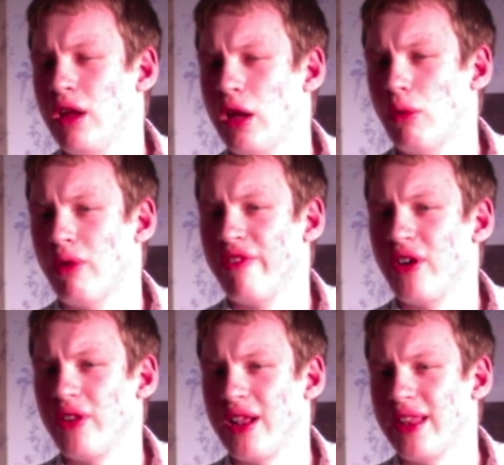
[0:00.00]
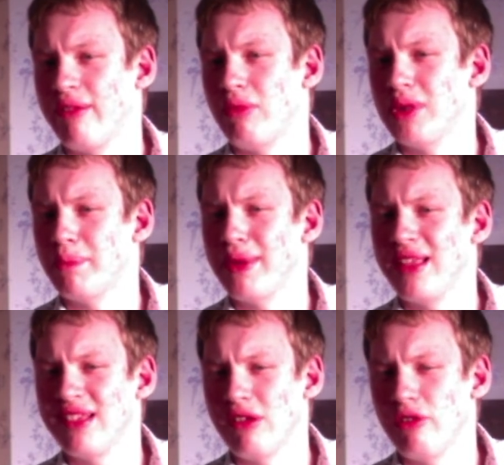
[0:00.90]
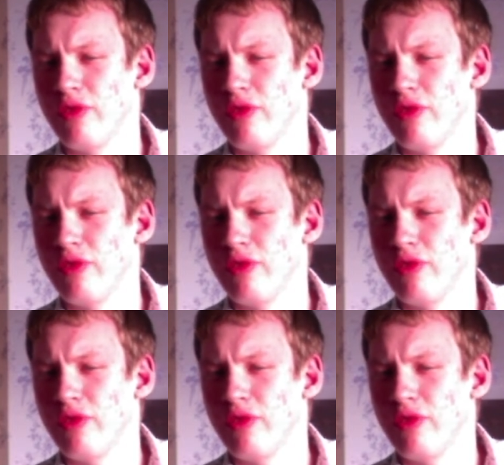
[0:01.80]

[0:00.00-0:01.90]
who will feel like they with a big shout of